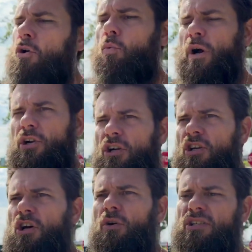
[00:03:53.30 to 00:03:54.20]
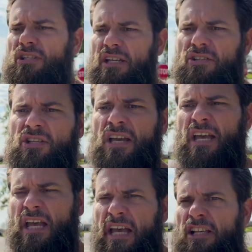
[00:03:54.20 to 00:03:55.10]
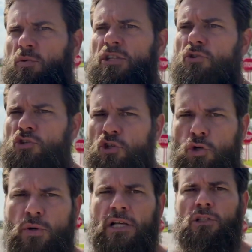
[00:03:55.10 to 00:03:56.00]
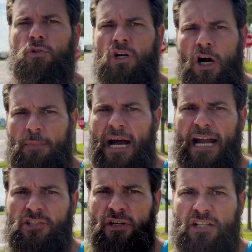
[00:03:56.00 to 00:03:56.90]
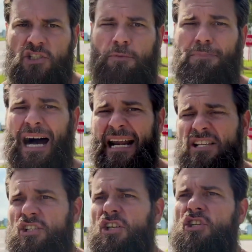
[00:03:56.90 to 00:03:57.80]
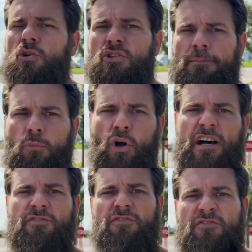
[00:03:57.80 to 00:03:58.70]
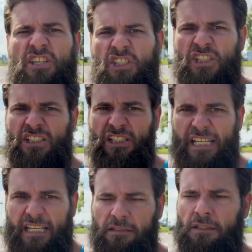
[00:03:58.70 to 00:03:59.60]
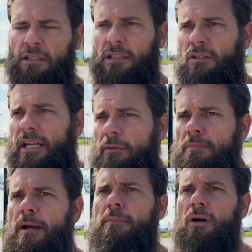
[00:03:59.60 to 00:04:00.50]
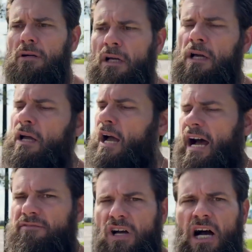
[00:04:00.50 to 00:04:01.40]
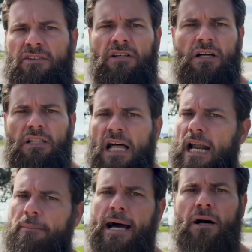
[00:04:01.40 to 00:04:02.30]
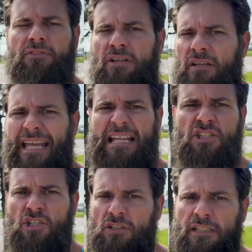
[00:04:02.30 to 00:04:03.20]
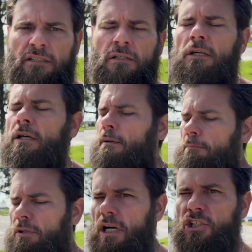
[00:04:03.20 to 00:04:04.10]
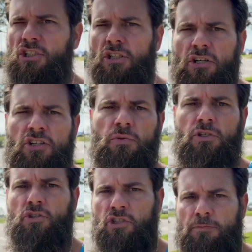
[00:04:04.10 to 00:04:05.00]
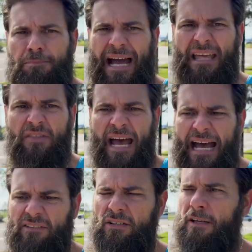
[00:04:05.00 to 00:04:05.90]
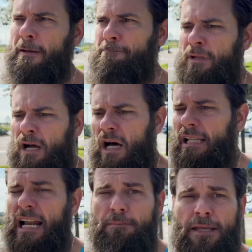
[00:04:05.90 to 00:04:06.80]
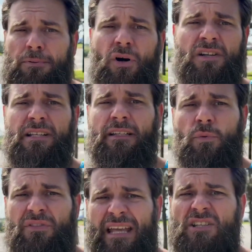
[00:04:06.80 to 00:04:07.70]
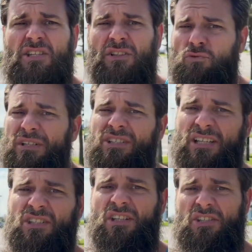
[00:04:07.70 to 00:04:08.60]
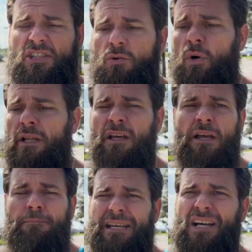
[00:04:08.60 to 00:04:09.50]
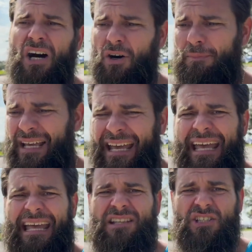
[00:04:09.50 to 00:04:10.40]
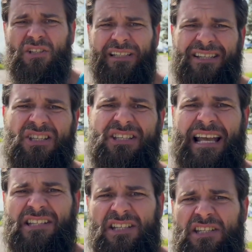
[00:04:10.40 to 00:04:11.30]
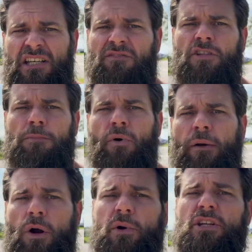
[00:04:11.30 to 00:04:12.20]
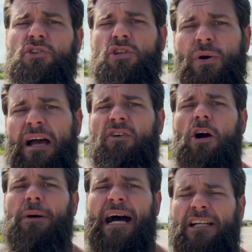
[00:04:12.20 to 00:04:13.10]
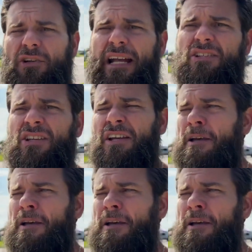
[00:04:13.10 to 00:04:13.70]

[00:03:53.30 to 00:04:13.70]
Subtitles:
what you're going to notice is when you do include carbohydrates, your body's going to use it more efficiently. Okay, remember, I've talked a lot about insulin, blood sugars. When you spike that, a lot of people are dealing with insulin resistance. You want to become insulin sensitive to the point where when you do have carbohydrates,